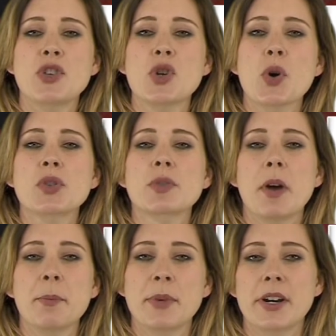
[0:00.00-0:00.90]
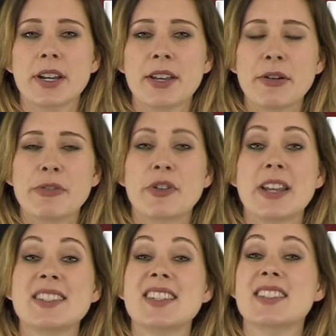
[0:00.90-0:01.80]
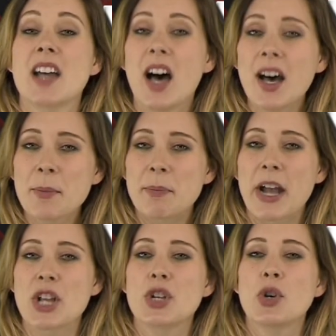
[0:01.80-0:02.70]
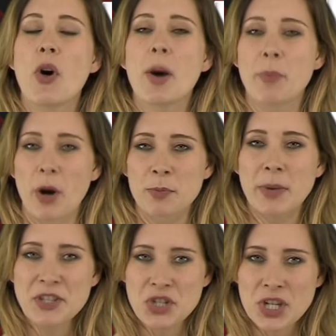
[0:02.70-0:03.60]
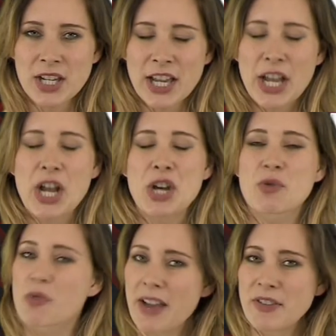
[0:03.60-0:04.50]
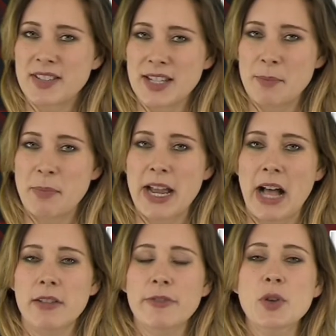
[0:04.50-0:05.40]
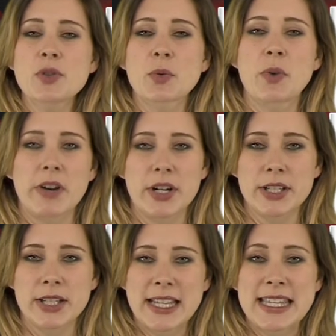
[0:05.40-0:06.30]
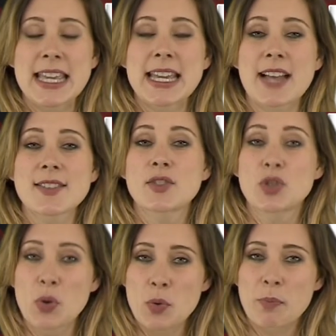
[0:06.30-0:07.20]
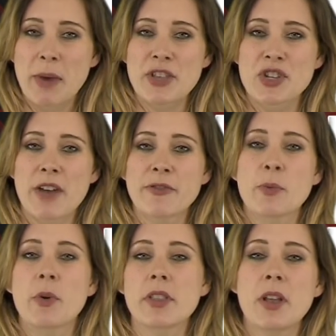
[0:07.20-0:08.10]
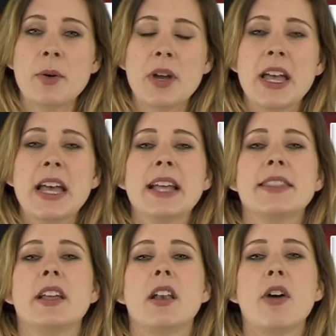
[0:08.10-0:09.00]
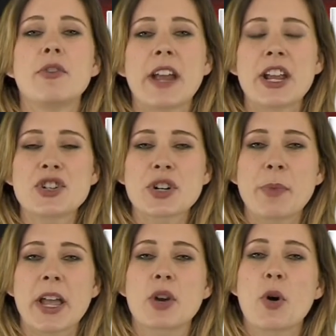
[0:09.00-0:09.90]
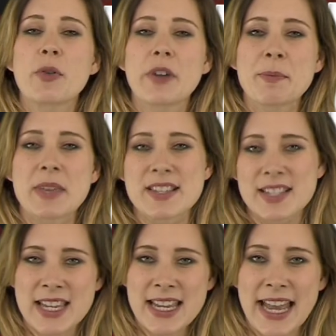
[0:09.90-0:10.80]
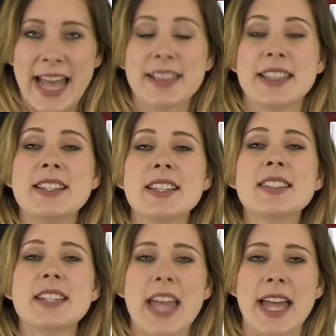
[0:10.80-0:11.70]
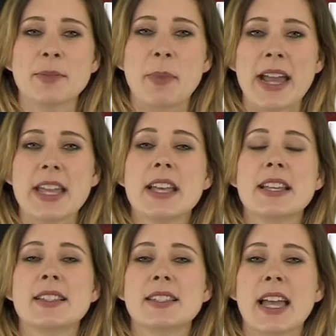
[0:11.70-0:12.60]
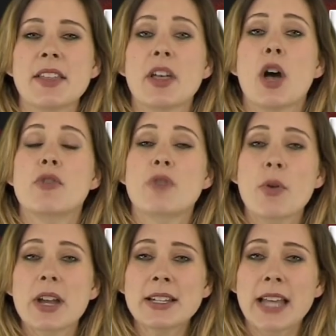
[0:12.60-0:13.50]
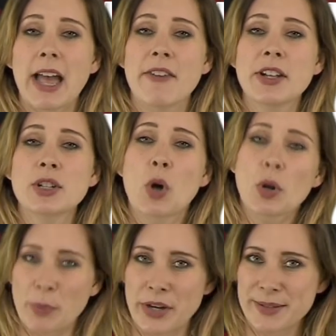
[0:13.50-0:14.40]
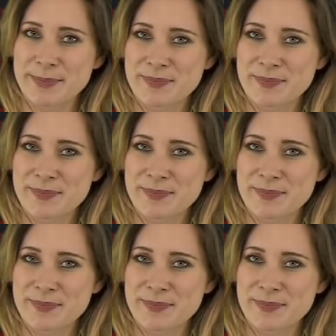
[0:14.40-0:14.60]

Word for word: Joe Swanberg, Frances Ha by Noah Baumbach, Gravity by Alfonso Cuaron, Kick-Ass 2 by Jeff Wadlow, The Lone Ranger by Gore Verbinski, and This is the End by Seth Rogen Evan Goldberg.